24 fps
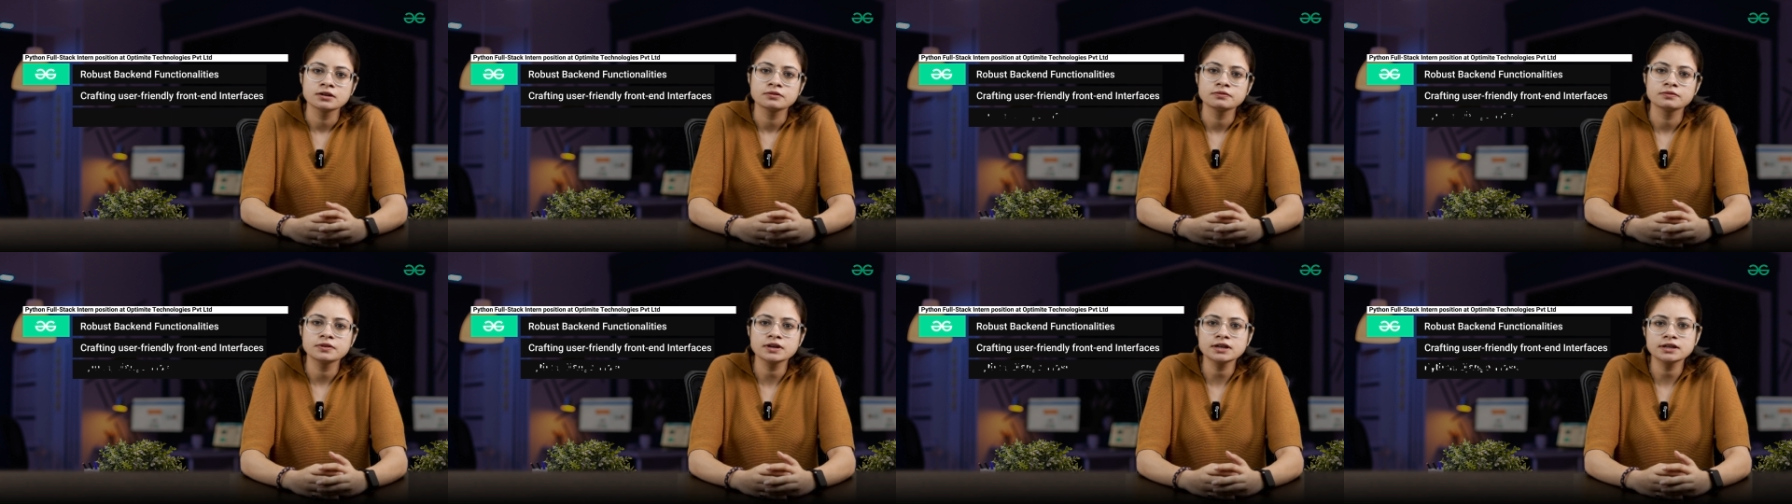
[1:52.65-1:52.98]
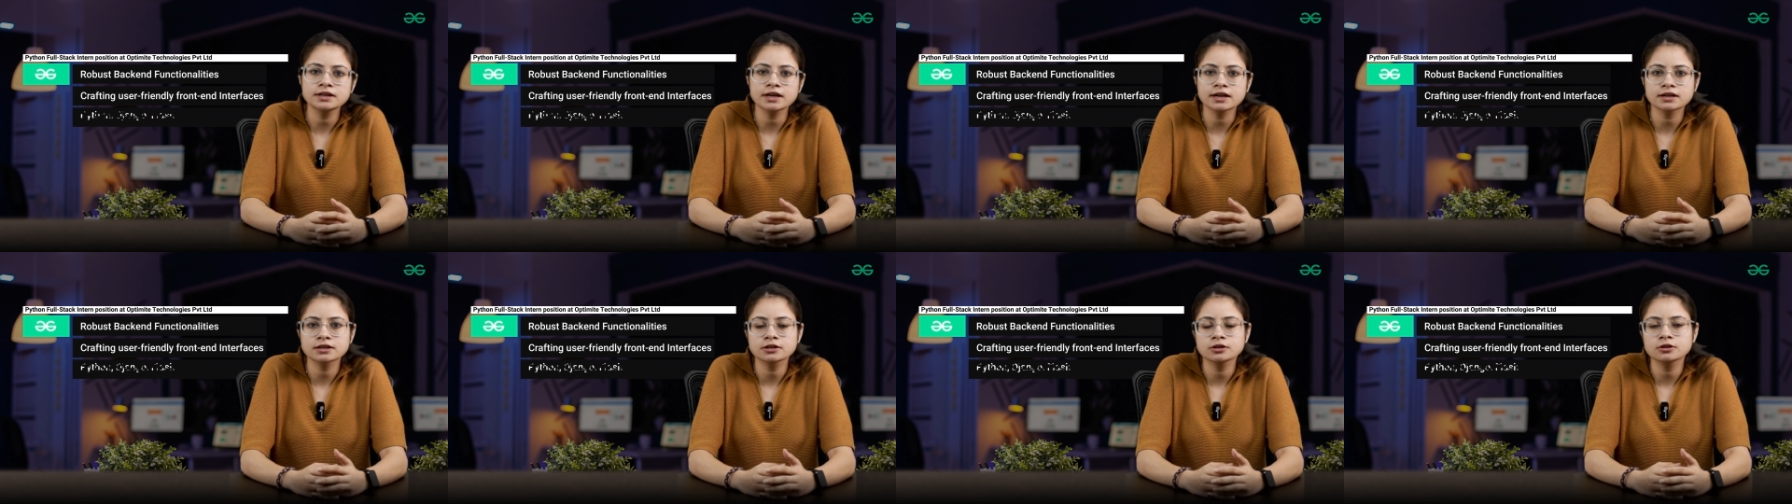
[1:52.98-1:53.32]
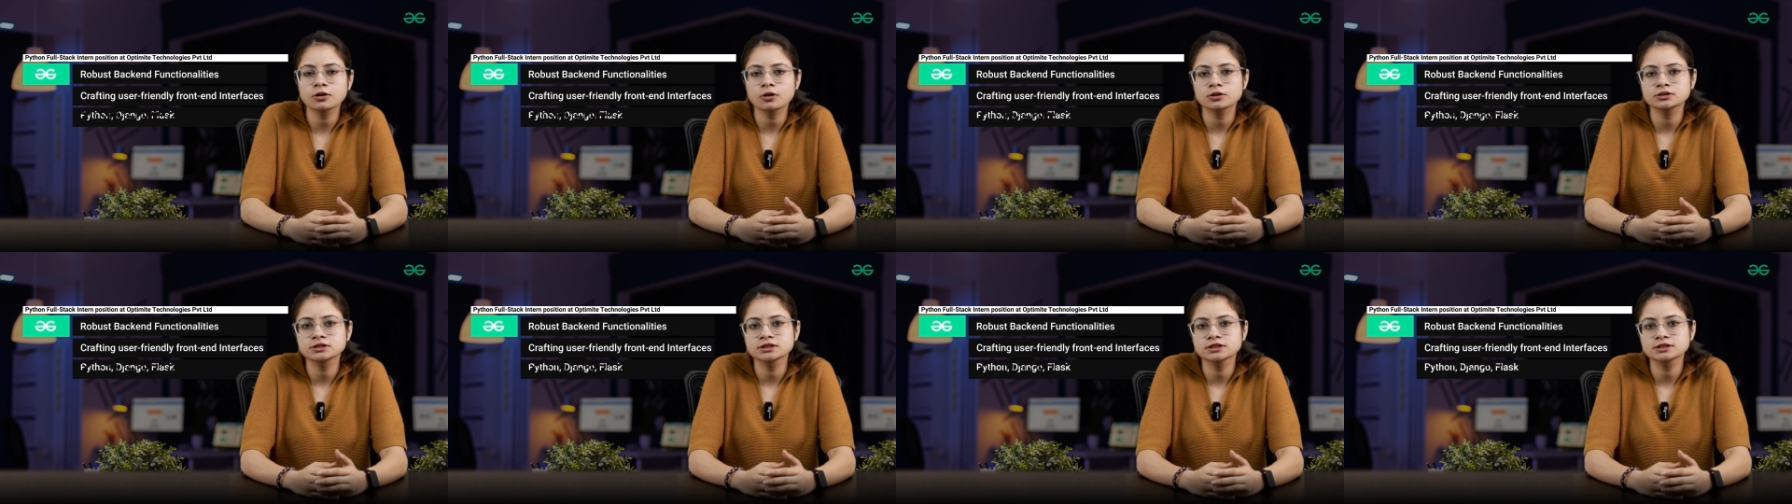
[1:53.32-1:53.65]
with
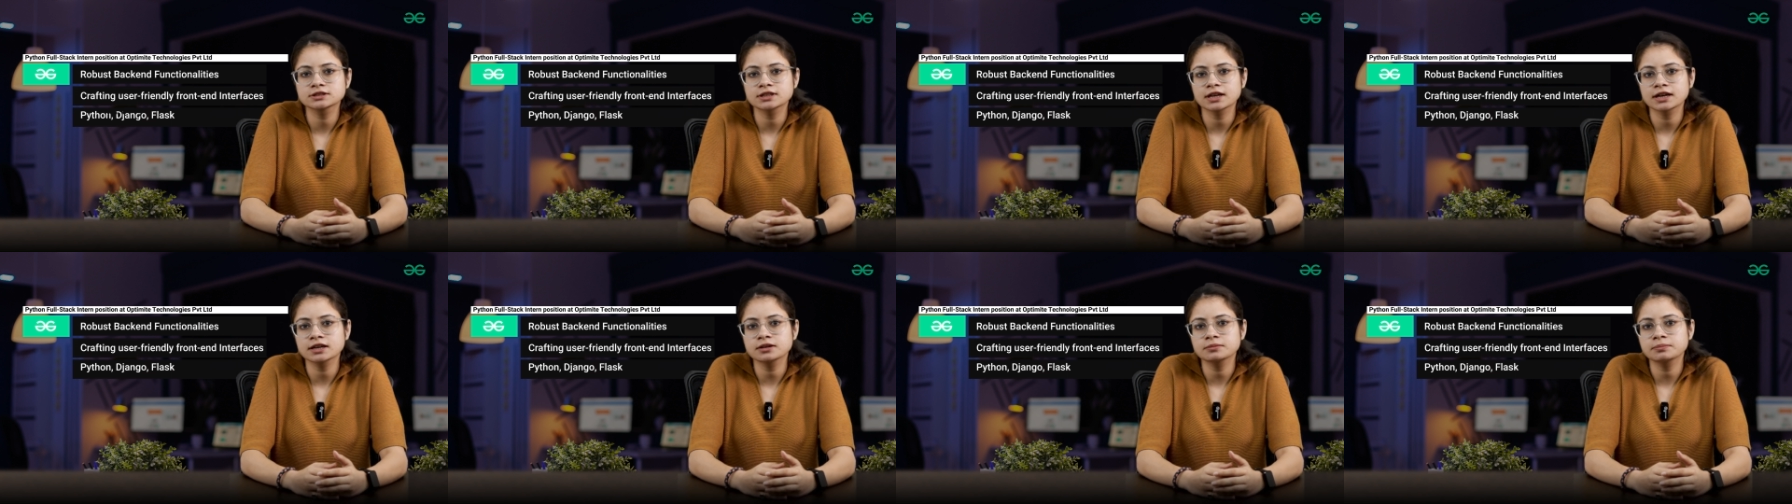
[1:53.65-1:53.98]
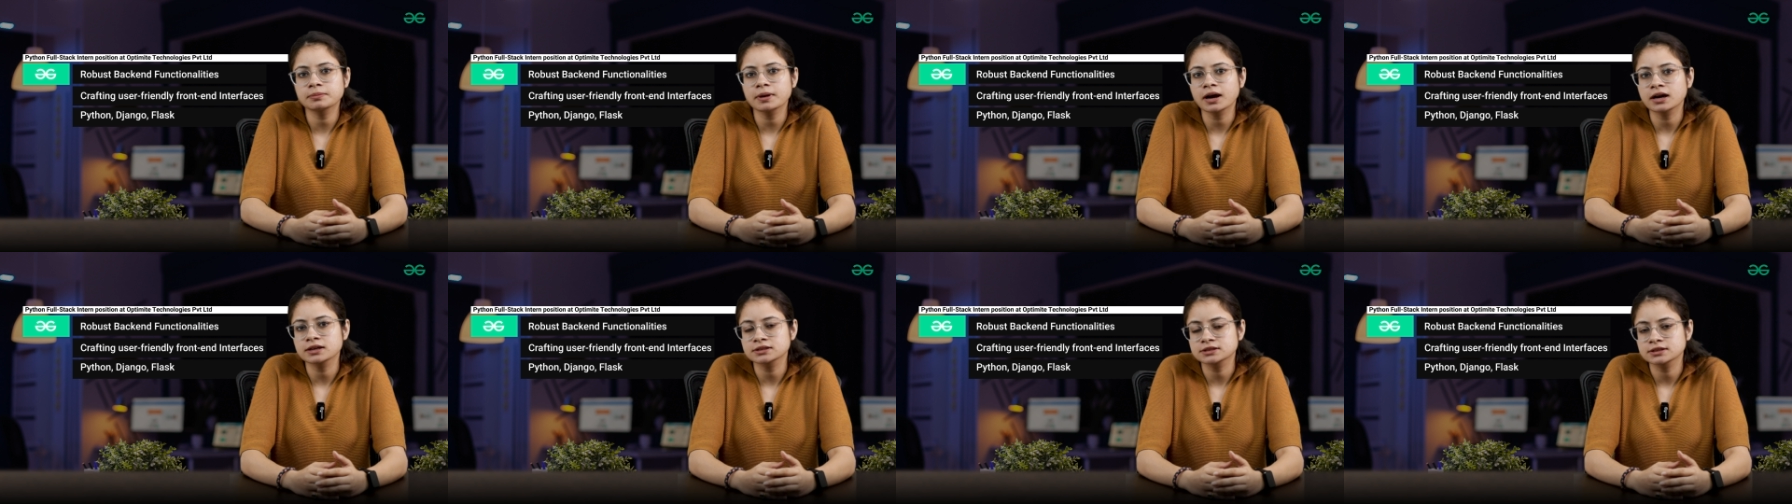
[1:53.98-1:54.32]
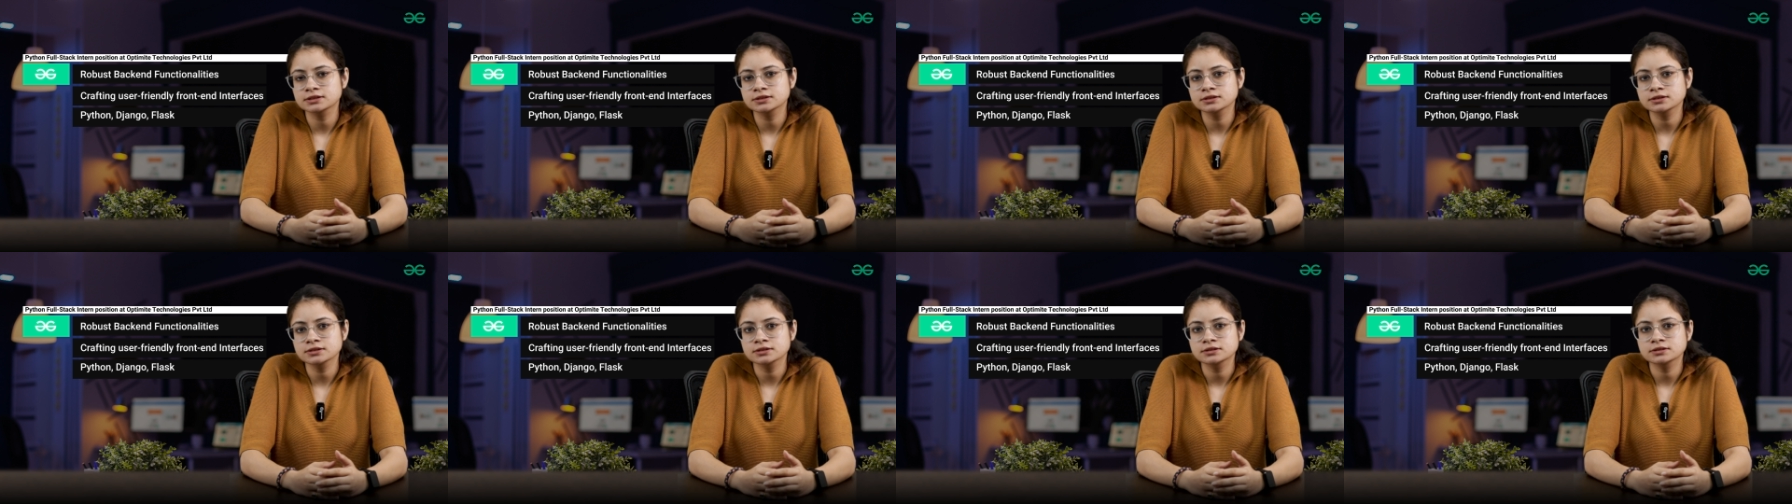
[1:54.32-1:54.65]
technologies like
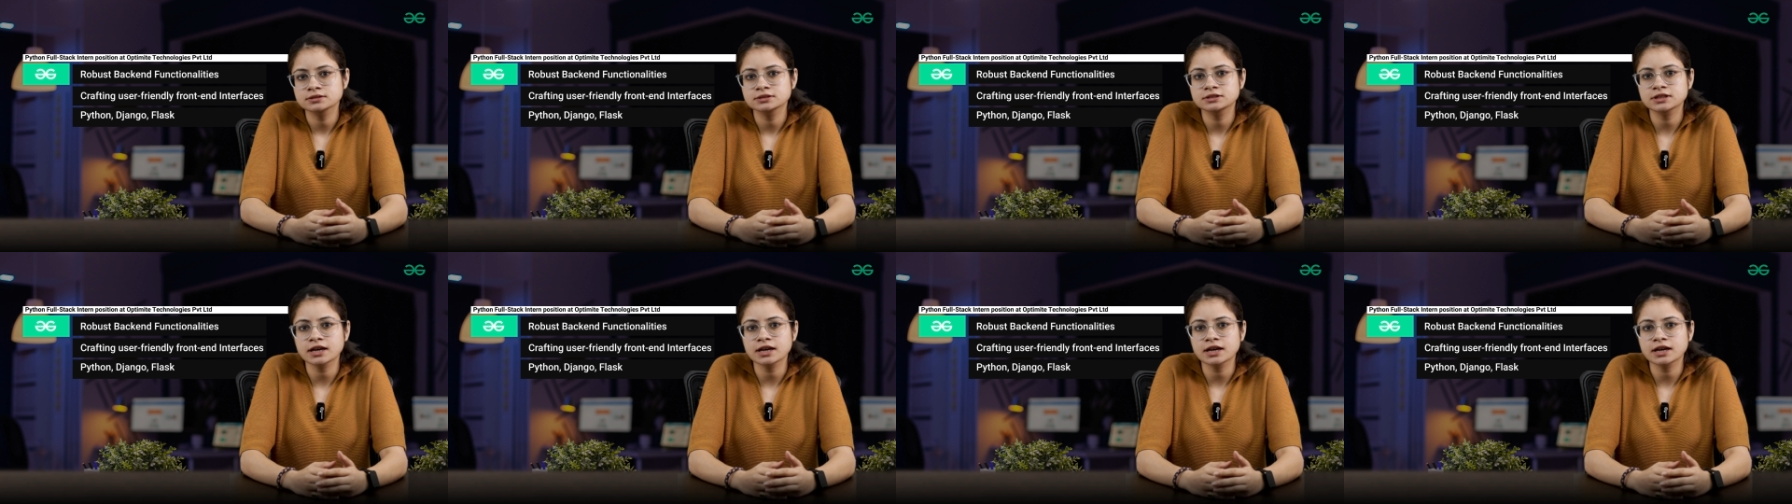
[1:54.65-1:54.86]
Python,